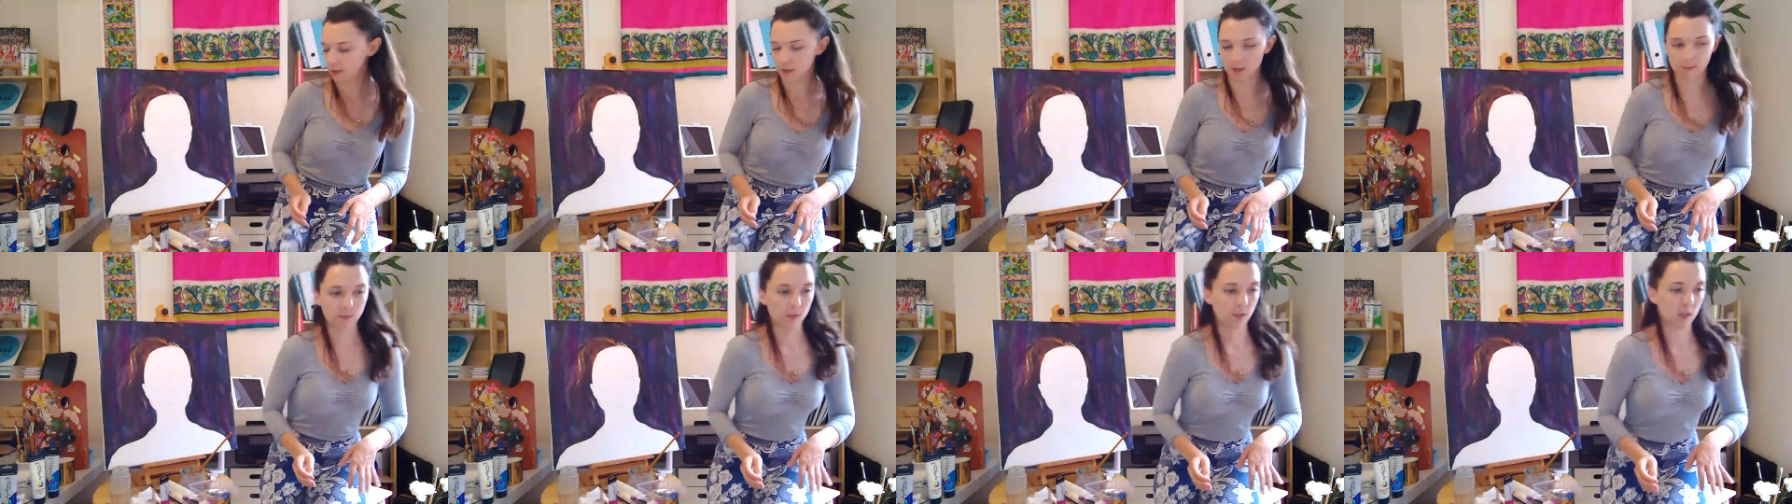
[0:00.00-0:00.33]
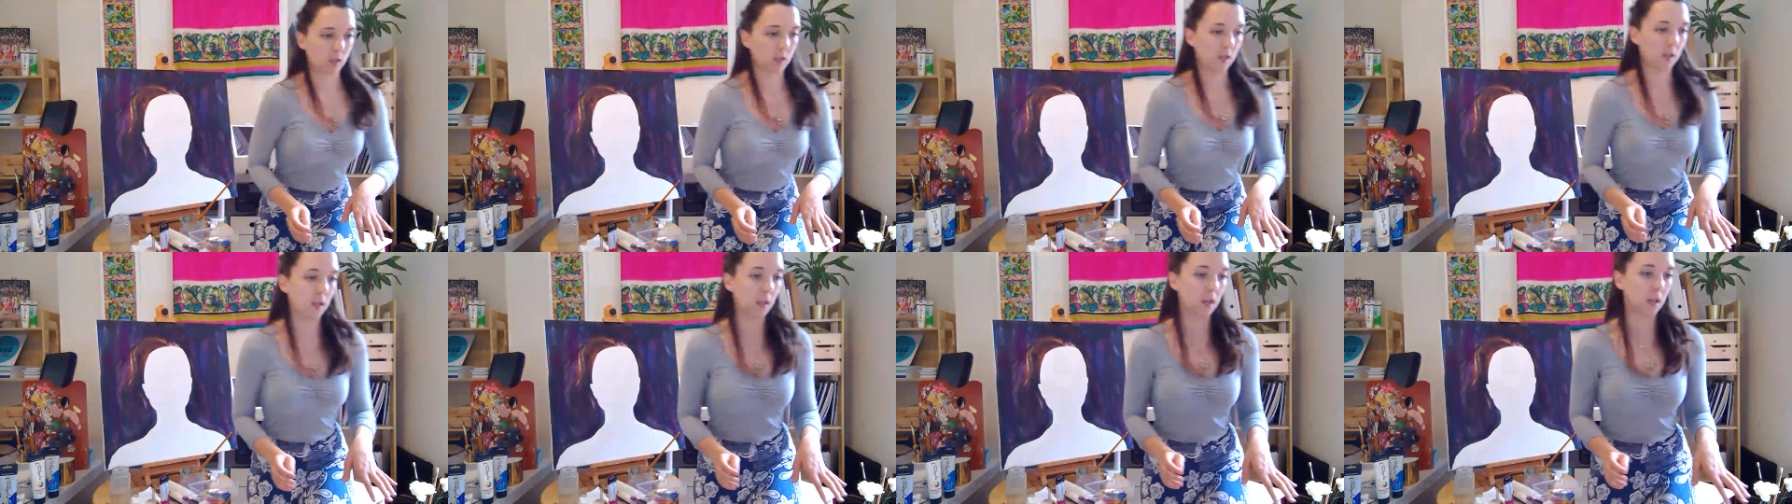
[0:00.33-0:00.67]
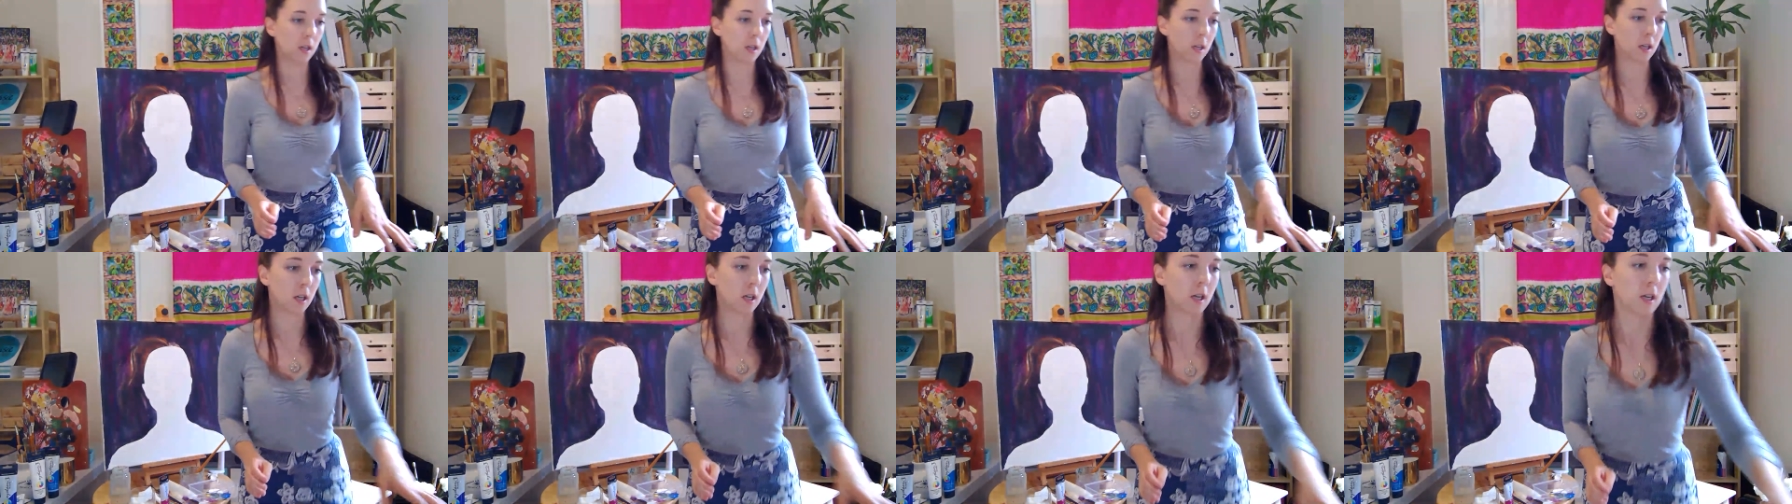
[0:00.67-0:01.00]
I'm going to
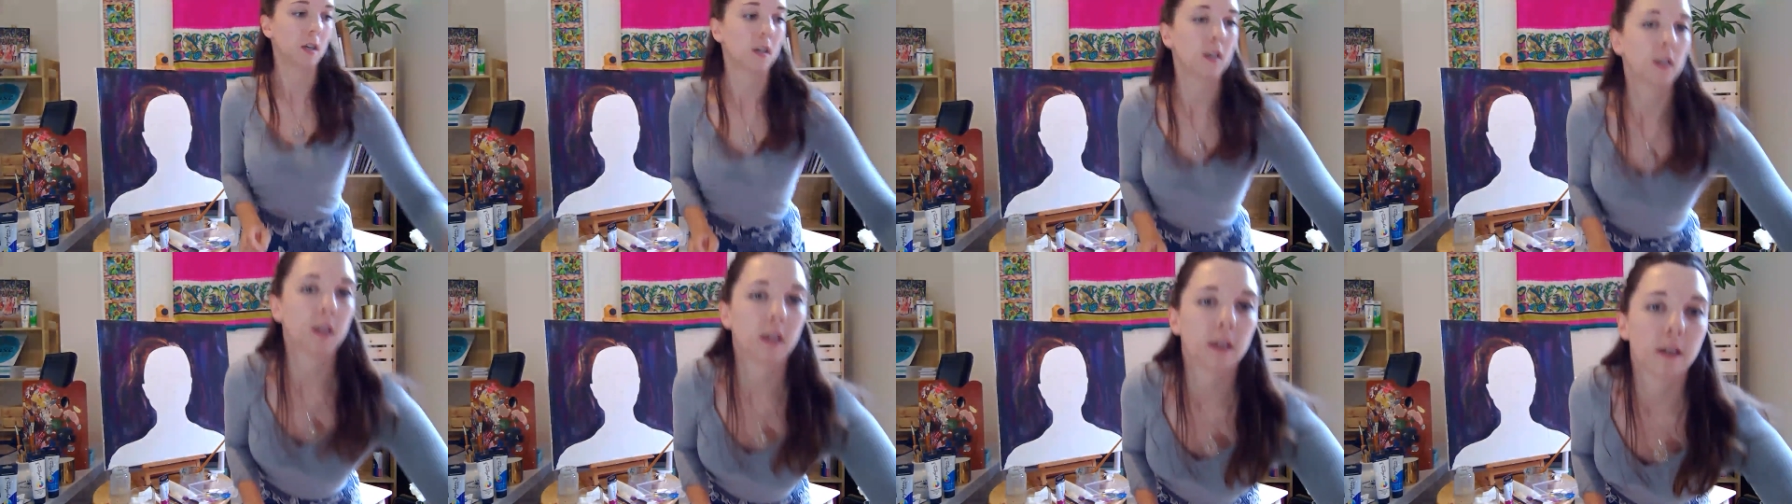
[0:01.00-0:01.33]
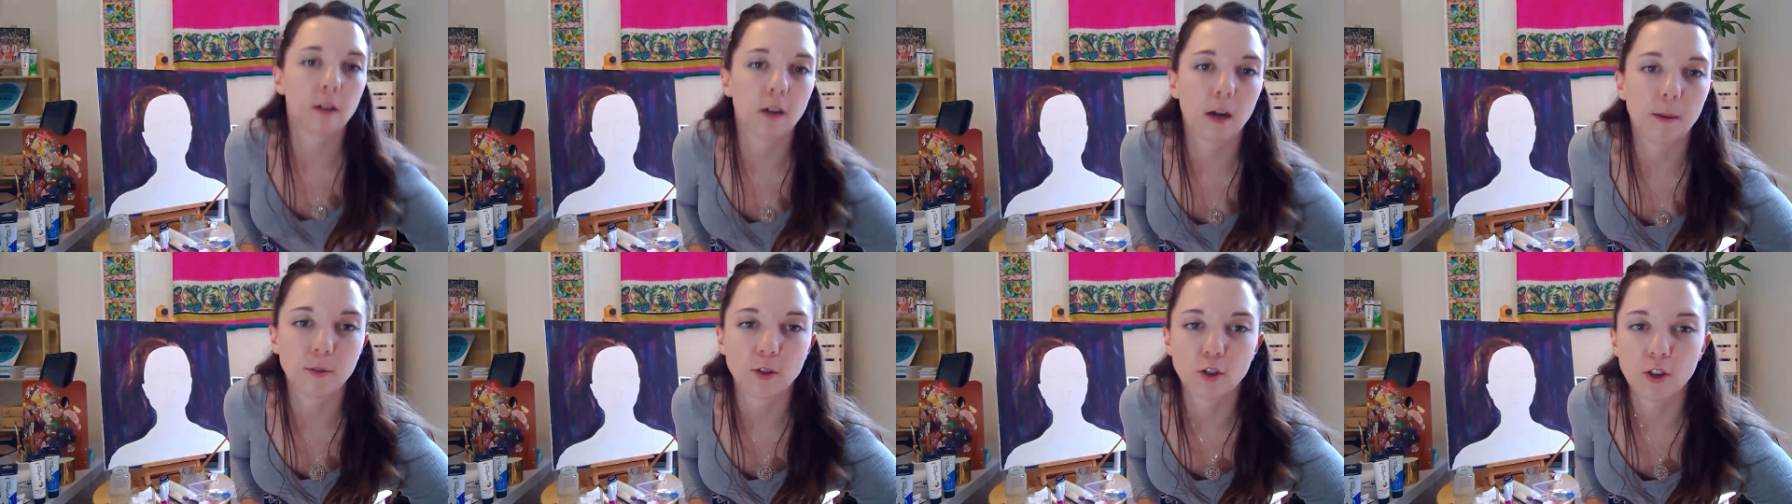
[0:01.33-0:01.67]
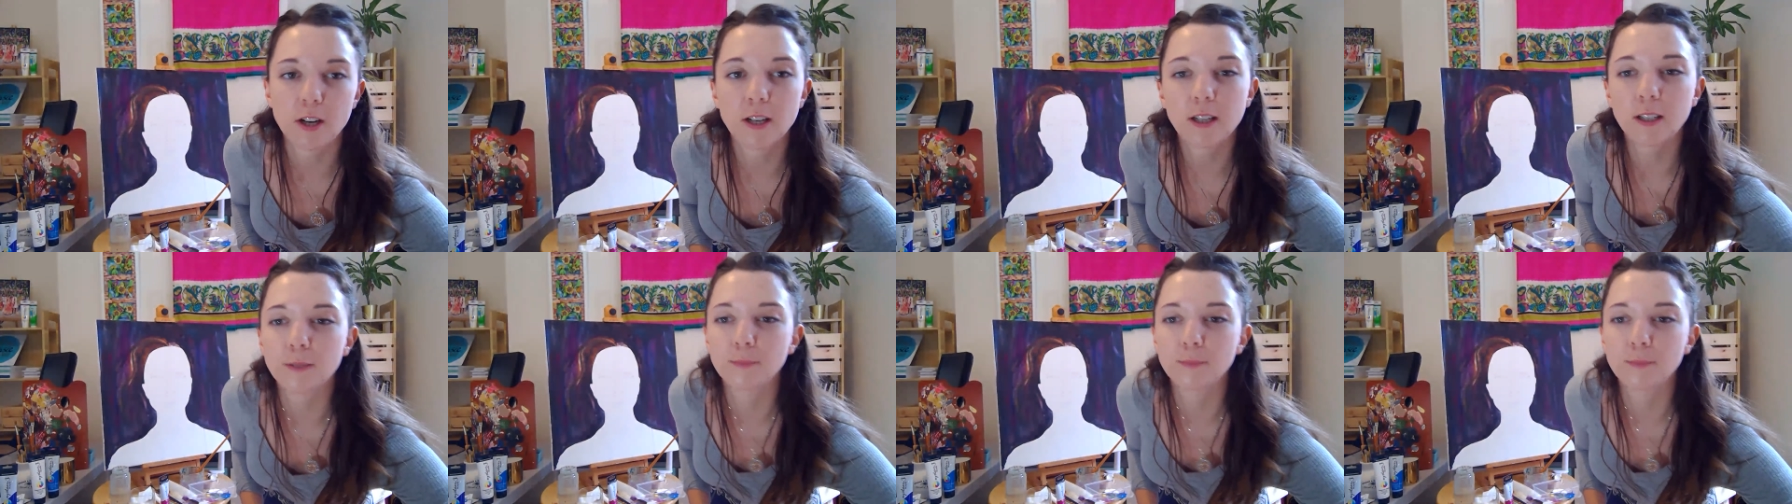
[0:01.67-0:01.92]
grab a drink